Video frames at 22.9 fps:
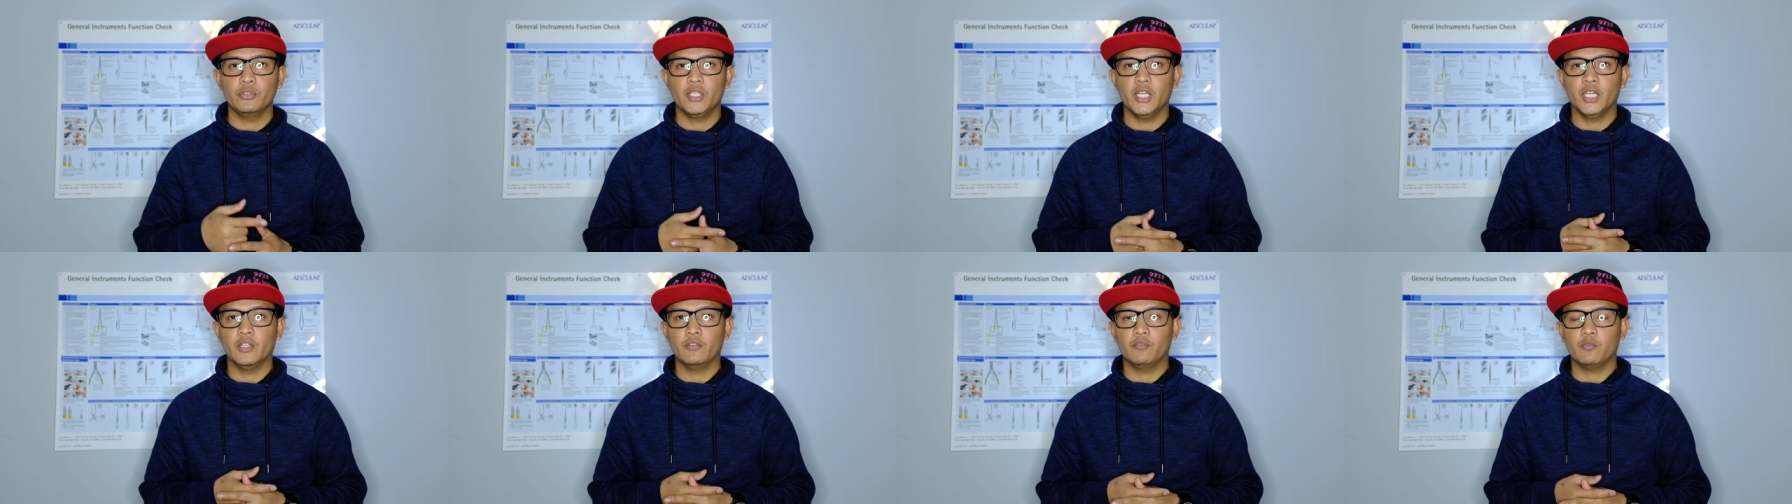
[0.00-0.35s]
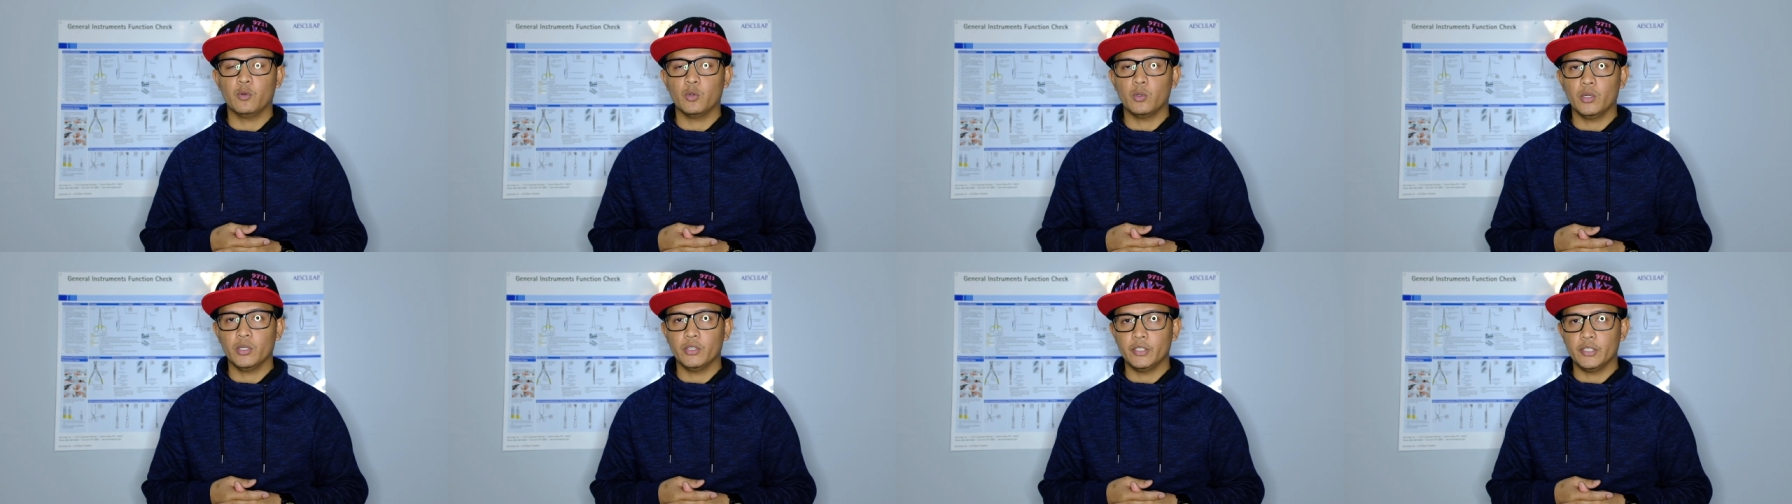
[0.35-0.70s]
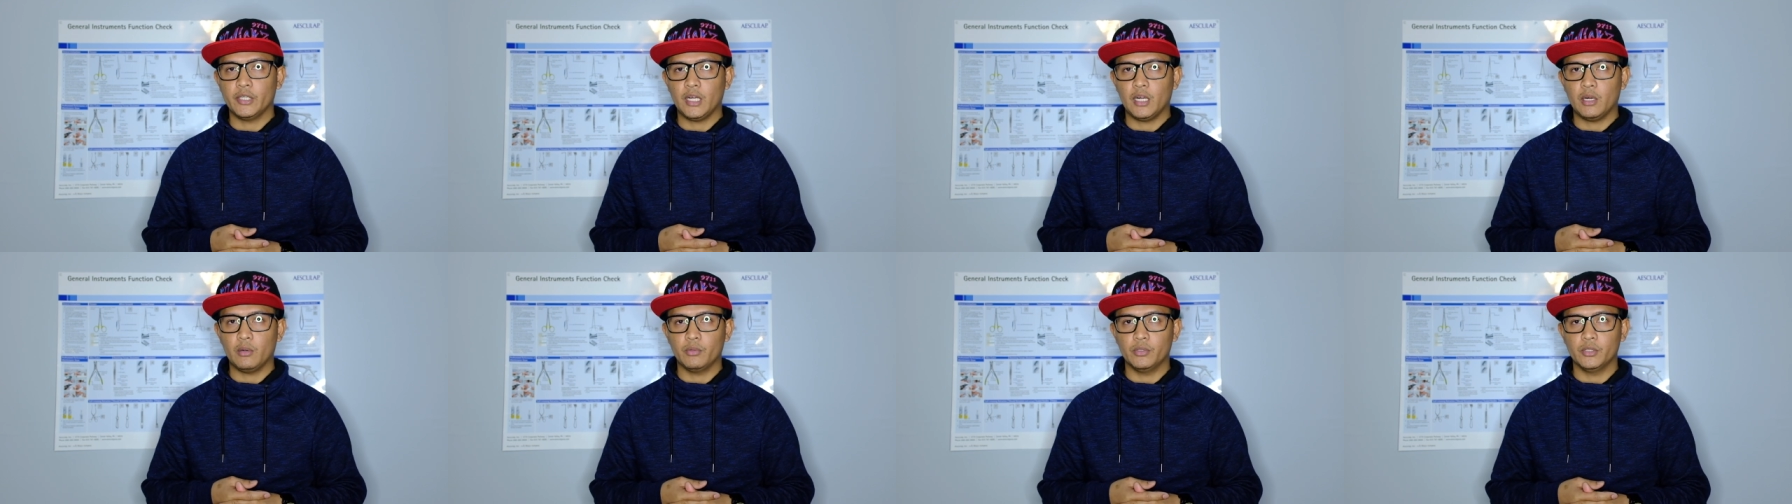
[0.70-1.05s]
get 400
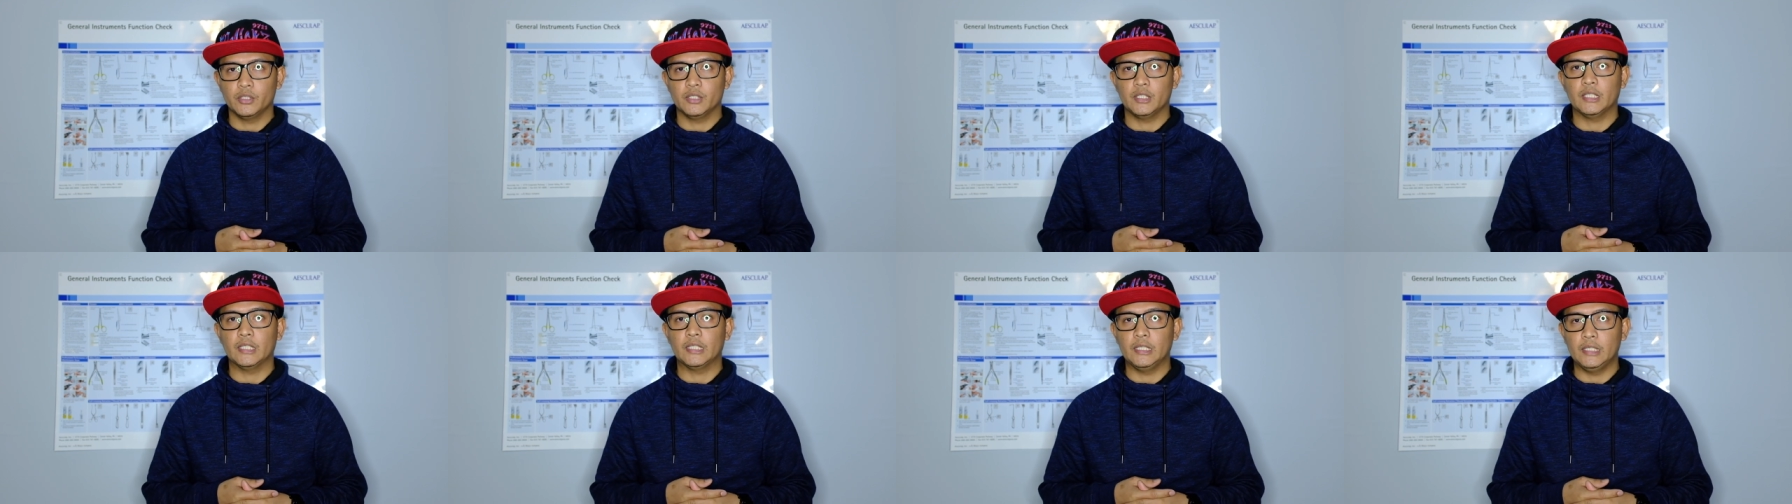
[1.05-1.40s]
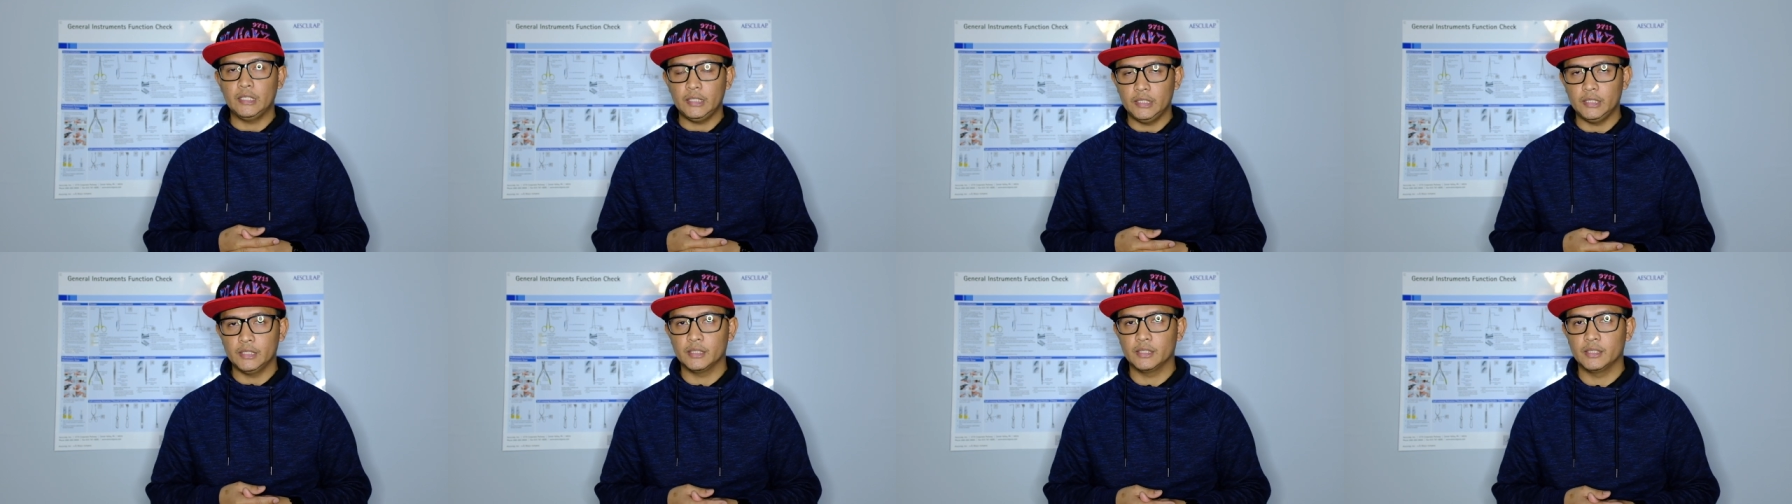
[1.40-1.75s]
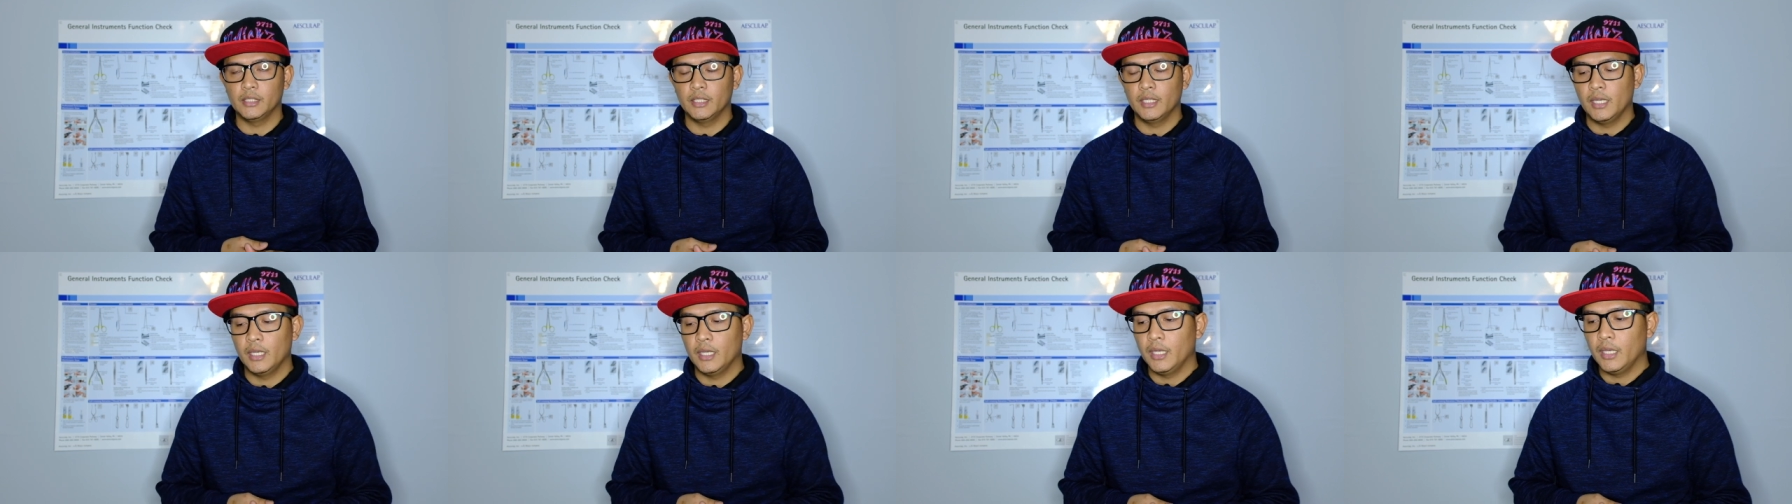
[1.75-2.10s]
hours at least.